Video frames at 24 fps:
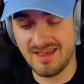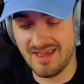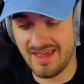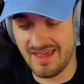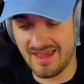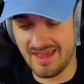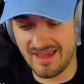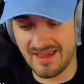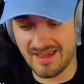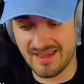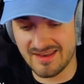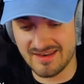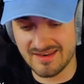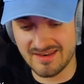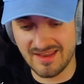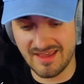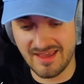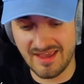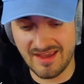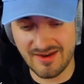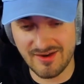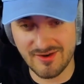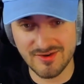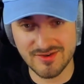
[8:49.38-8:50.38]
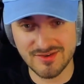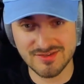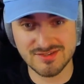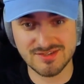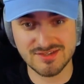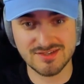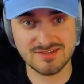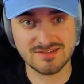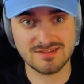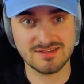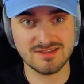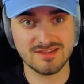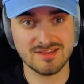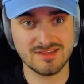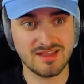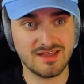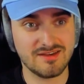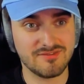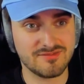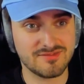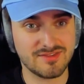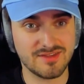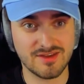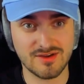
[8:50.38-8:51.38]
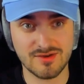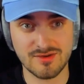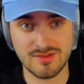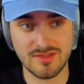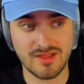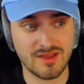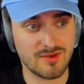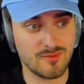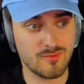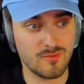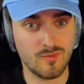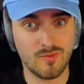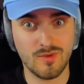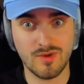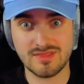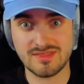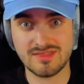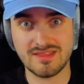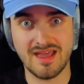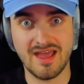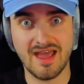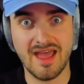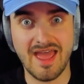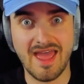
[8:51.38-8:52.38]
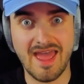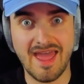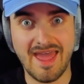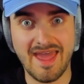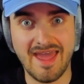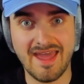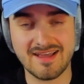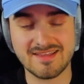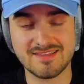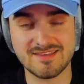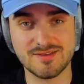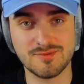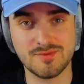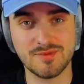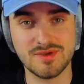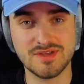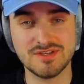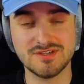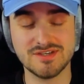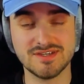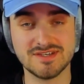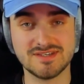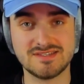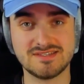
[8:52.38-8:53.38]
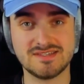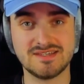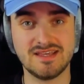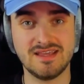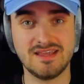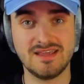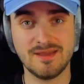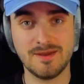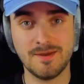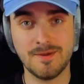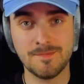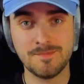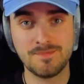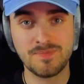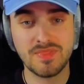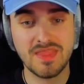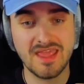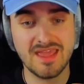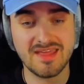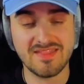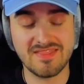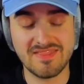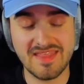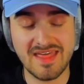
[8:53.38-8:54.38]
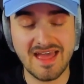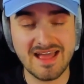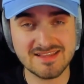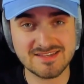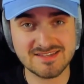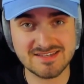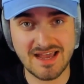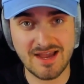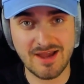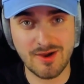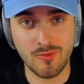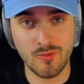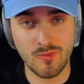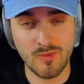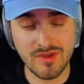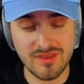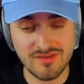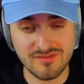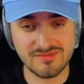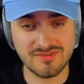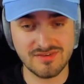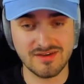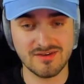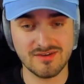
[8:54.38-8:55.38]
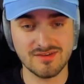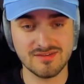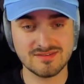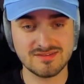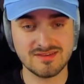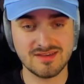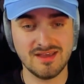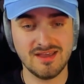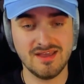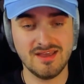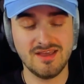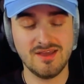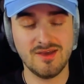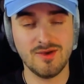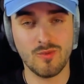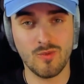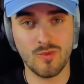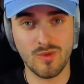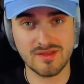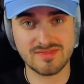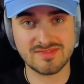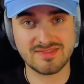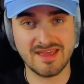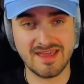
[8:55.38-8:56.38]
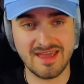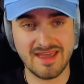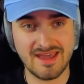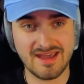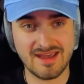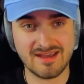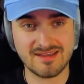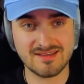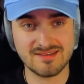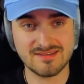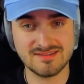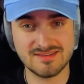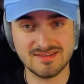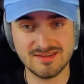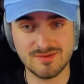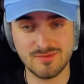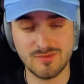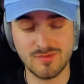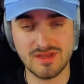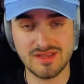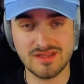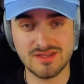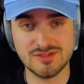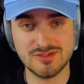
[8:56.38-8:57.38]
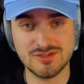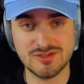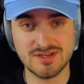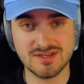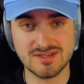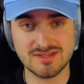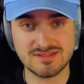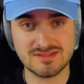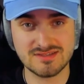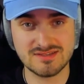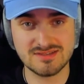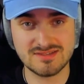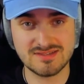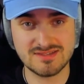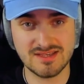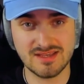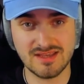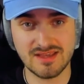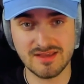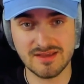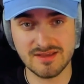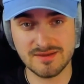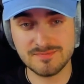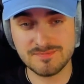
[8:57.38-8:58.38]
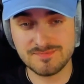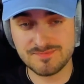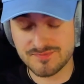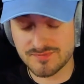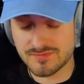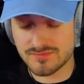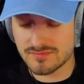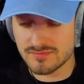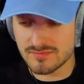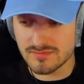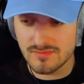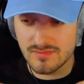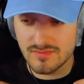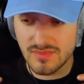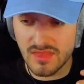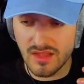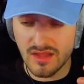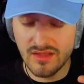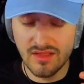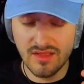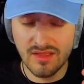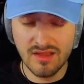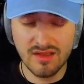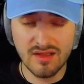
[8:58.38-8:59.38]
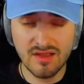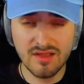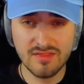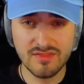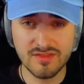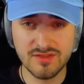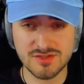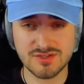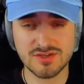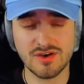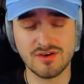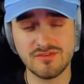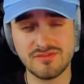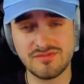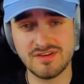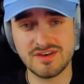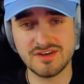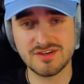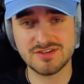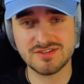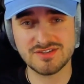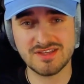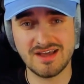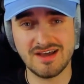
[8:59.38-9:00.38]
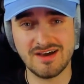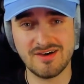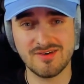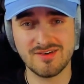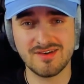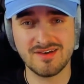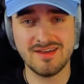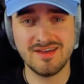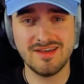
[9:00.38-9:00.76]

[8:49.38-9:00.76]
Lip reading: and Hera's just left there like, what the heck did we just see? And that's how we felt. What the heck did we just see? The show finished out